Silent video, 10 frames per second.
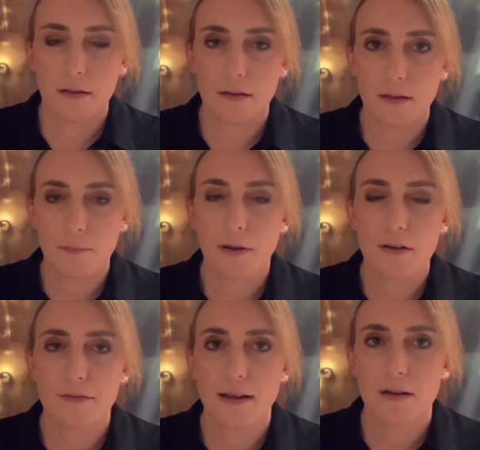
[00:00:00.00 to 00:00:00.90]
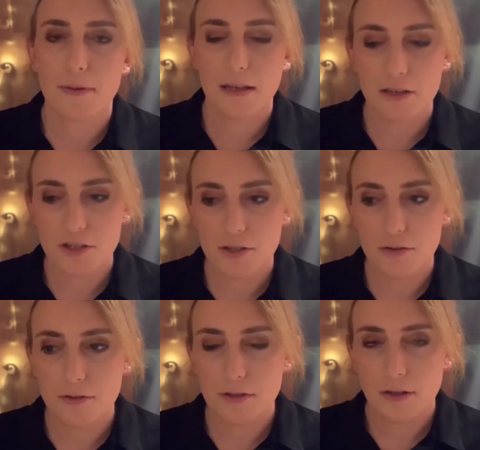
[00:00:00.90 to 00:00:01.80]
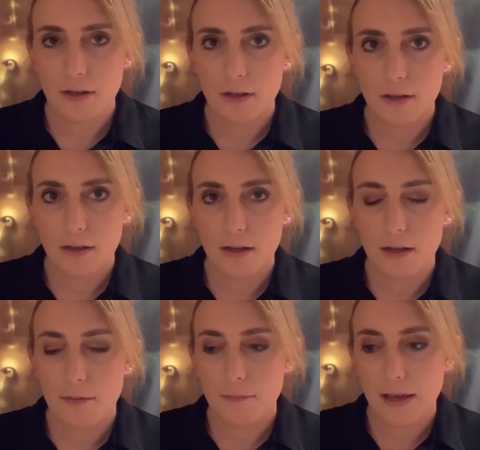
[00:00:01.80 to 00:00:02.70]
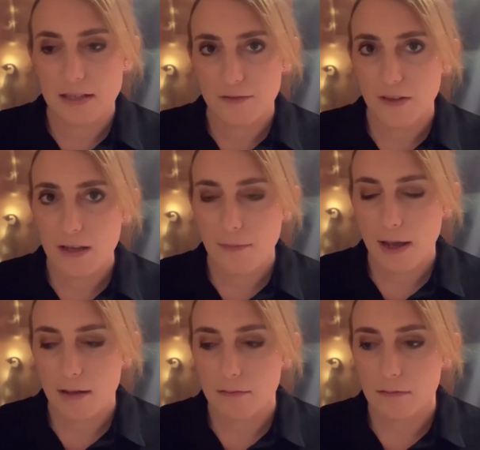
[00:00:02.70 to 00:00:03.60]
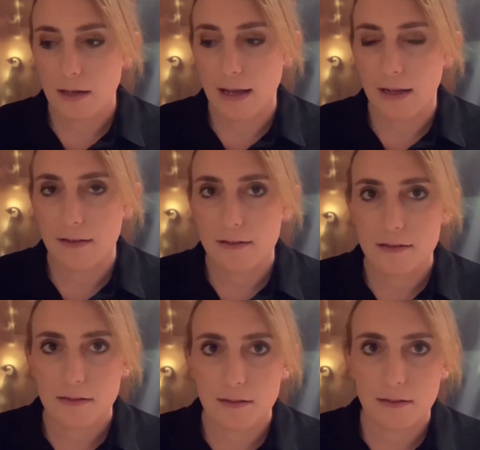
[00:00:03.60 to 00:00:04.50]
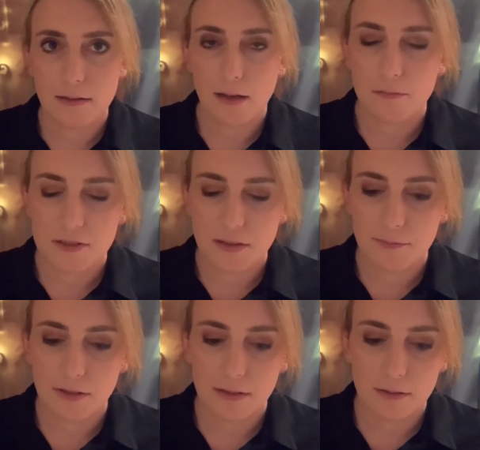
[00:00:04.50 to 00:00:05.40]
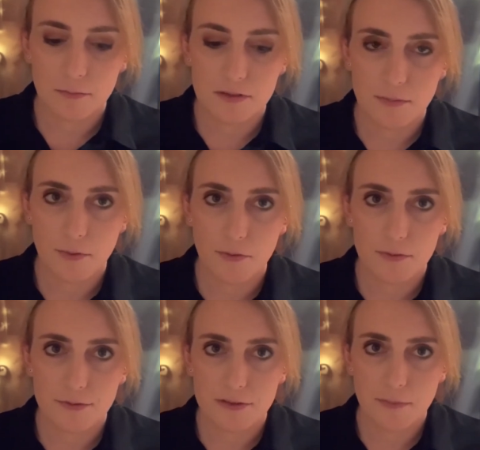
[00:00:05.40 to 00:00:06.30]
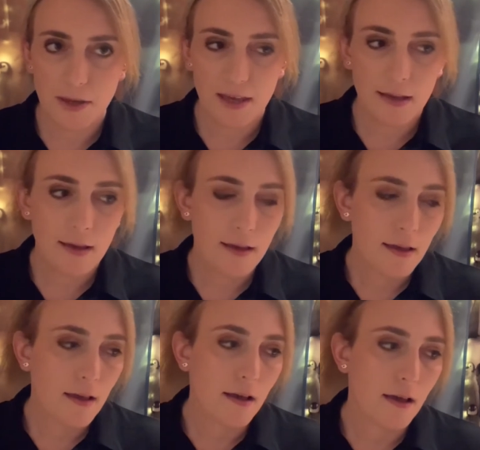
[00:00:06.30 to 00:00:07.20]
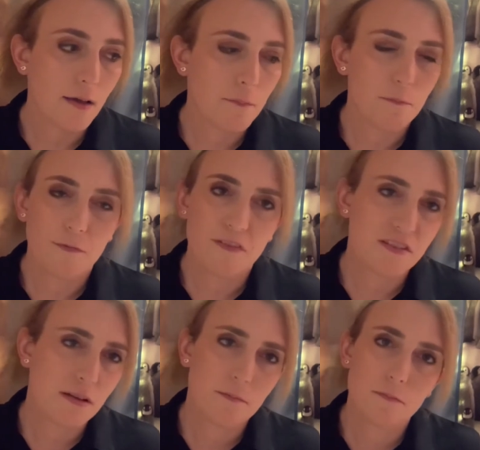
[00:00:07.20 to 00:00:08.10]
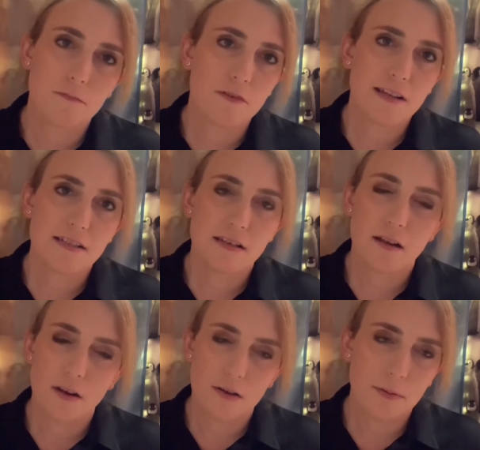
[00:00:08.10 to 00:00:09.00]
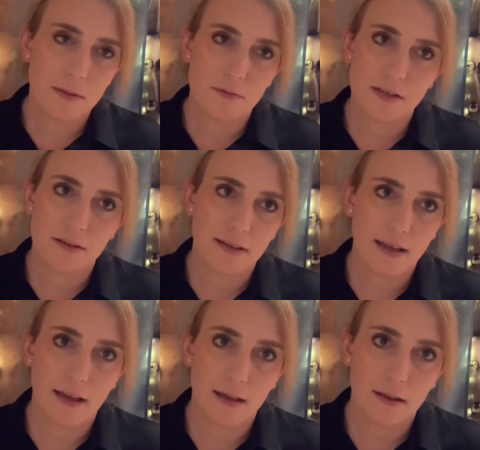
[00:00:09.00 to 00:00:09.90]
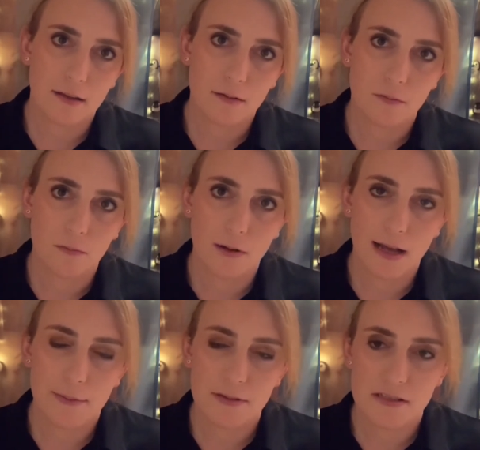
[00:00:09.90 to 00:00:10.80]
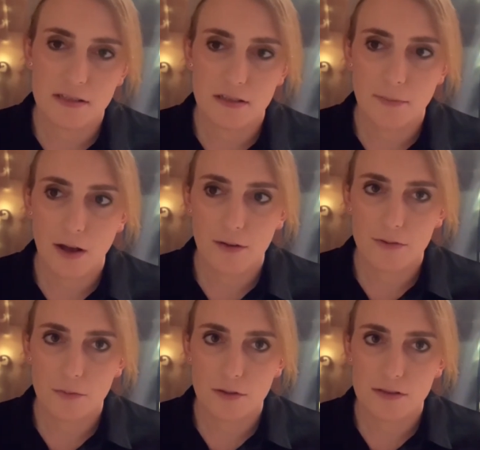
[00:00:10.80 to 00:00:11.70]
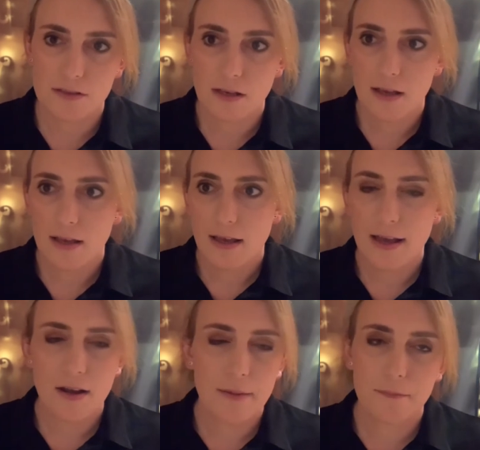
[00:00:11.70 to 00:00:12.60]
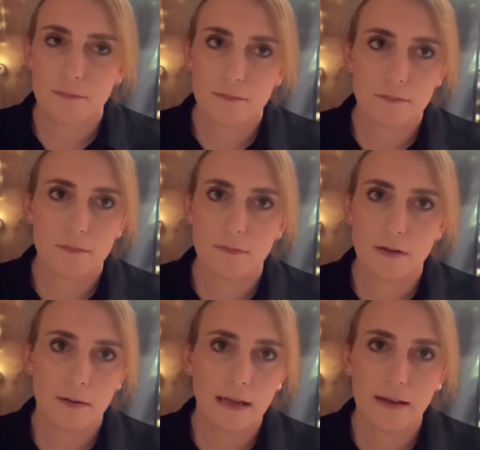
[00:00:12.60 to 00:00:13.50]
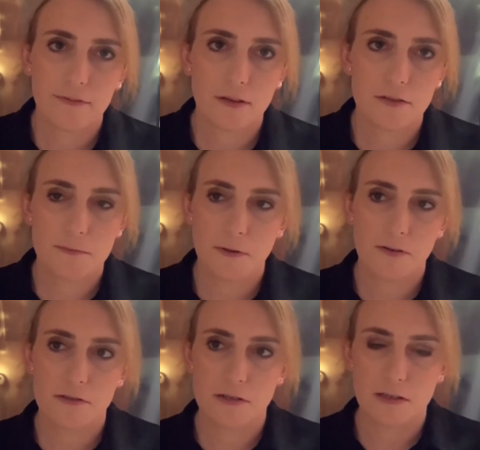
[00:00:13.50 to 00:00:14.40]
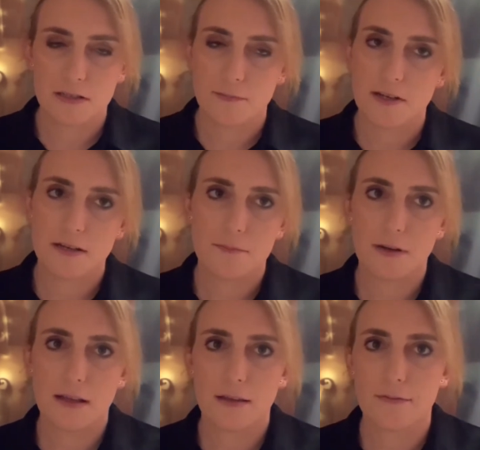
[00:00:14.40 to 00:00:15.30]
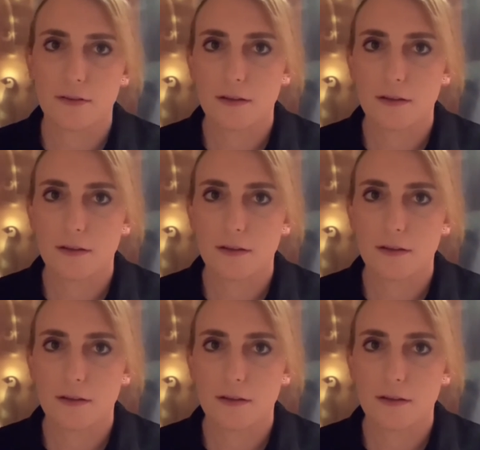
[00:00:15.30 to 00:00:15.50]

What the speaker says: both now be issued as female, and that was something that was important to me. For some reason, a lot of people don't care what happens to them afterwards, and I have no spiritualism. I don't believe that